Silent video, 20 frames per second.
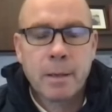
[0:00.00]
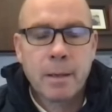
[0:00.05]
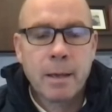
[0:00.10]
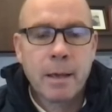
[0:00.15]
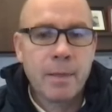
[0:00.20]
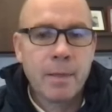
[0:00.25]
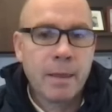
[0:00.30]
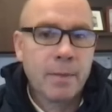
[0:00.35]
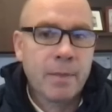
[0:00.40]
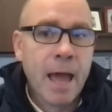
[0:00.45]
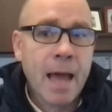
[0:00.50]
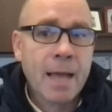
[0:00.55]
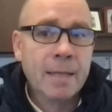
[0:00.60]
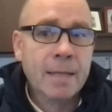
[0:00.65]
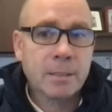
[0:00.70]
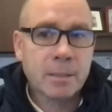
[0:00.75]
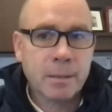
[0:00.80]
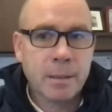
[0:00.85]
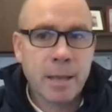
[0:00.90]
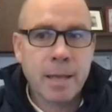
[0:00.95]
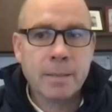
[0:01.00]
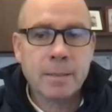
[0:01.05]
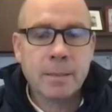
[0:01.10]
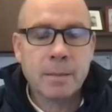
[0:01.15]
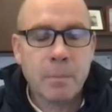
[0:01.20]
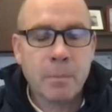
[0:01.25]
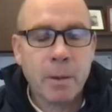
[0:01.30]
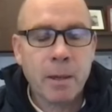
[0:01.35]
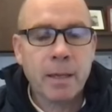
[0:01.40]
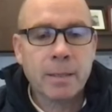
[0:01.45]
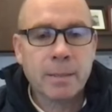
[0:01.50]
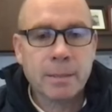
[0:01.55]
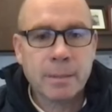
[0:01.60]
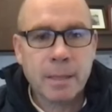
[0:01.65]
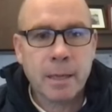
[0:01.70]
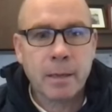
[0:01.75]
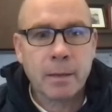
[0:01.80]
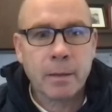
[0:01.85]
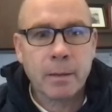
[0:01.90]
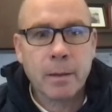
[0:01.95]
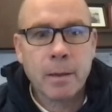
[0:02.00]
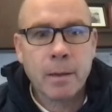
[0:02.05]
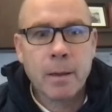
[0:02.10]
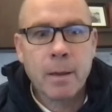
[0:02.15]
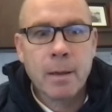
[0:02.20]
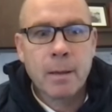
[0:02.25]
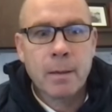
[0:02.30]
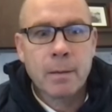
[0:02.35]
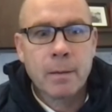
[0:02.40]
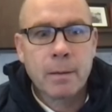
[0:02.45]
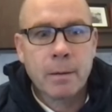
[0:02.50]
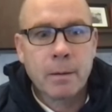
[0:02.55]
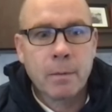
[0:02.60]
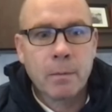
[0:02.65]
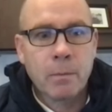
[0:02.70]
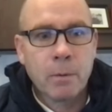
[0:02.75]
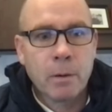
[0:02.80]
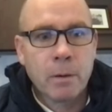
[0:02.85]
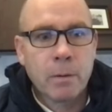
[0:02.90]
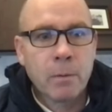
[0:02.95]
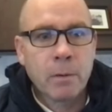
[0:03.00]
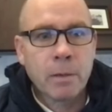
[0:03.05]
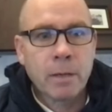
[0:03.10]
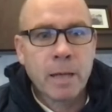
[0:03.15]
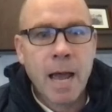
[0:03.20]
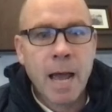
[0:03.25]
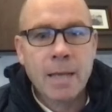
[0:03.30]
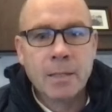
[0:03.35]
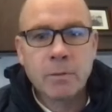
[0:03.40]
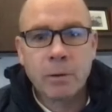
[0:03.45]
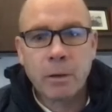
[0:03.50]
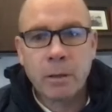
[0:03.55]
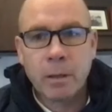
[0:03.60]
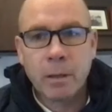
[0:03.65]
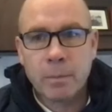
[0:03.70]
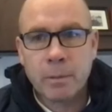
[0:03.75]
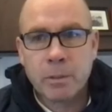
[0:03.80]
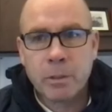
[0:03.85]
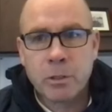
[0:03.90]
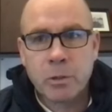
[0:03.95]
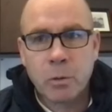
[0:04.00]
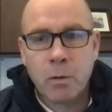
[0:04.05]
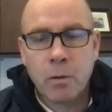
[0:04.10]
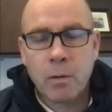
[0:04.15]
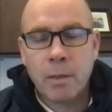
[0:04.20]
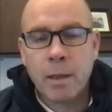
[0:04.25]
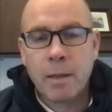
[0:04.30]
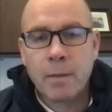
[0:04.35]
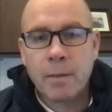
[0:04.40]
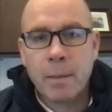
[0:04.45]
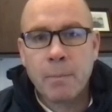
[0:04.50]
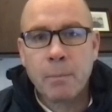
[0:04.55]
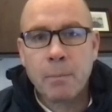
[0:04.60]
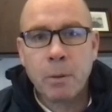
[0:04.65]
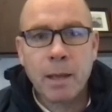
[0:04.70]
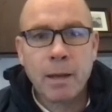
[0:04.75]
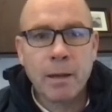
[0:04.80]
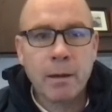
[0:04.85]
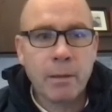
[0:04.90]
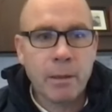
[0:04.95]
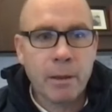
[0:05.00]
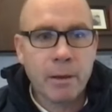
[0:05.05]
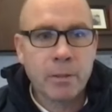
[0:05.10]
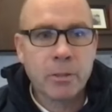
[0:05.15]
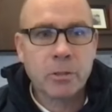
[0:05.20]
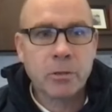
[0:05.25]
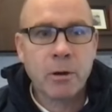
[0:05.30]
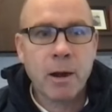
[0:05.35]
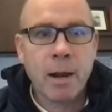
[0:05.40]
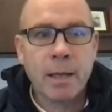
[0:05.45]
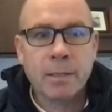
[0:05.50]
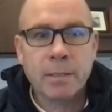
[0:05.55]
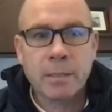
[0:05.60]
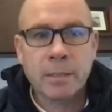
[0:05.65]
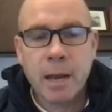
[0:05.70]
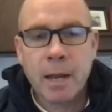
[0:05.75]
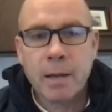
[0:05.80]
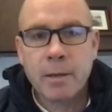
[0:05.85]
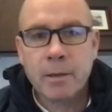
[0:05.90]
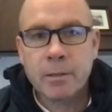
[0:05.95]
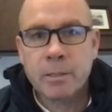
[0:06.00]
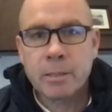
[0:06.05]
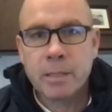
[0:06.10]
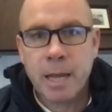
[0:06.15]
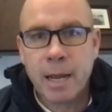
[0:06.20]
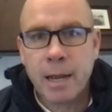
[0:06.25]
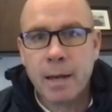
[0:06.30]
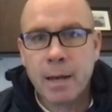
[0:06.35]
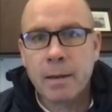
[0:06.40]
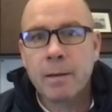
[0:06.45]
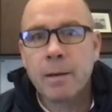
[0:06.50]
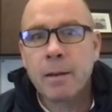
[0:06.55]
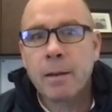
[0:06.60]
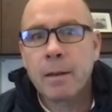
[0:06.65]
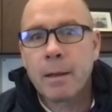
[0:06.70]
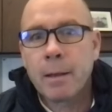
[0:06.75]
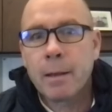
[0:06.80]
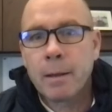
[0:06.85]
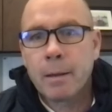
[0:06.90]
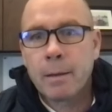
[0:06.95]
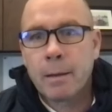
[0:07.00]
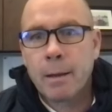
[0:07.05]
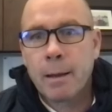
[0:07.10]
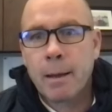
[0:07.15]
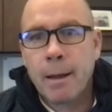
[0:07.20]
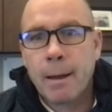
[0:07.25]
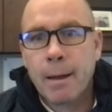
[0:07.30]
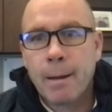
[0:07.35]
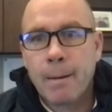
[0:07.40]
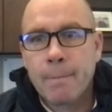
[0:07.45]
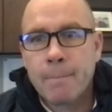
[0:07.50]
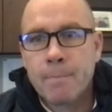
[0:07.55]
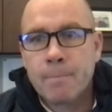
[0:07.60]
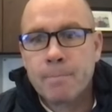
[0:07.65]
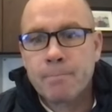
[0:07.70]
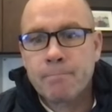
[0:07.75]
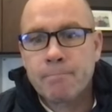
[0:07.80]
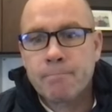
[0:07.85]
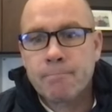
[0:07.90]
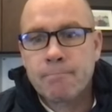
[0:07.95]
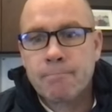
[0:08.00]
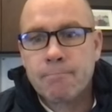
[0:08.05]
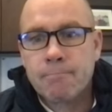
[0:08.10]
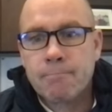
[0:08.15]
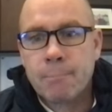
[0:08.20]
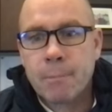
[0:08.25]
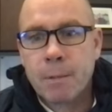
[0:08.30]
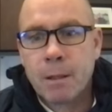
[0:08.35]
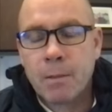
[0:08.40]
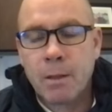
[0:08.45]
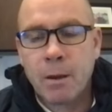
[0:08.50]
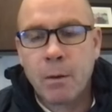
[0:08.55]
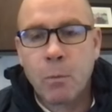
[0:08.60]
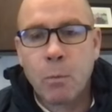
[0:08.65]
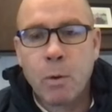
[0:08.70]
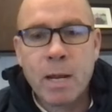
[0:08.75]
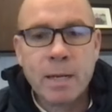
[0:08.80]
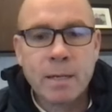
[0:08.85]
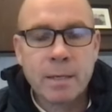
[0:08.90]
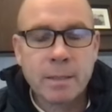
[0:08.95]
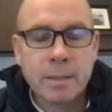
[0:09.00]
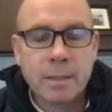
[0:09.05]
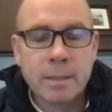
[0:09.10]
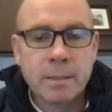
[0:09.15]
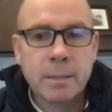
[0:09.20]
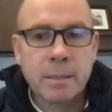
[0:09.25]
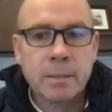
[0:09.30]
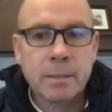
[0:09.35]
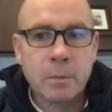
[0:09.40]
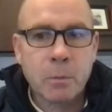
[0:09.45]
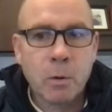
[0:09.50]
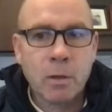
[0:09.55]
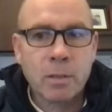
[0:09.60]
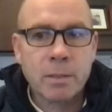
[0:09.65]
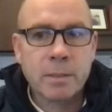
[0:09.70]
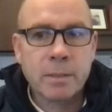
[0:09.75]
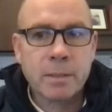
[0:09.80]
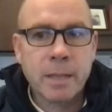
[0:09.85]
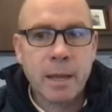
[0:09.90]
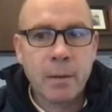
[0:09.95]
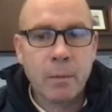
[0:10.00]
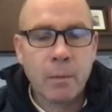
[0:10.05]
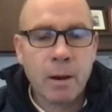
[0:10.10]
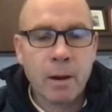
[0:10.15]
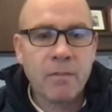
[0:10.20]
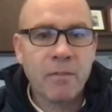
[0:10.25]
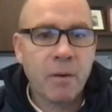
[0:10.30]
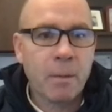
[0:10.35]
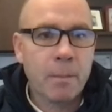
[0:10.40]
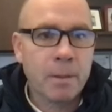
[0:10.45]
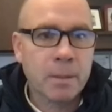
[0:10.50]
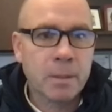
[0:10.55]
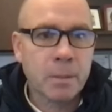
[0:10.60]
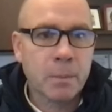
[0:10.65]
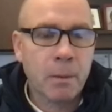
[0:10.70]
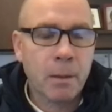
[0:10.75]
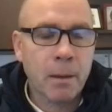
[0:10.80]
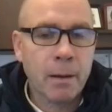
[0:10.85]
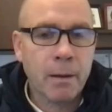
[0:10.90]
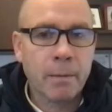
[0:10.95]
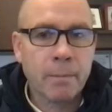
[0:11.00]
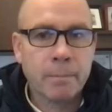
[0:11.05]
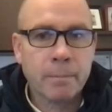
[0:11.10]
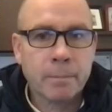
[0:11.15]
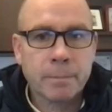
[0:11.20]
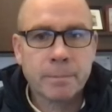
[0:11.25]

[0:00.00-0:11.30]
I think that's the biggest thing. You know, when guys really mature, they play to their strengths and understand their weaknesses and what to stay away from as a player.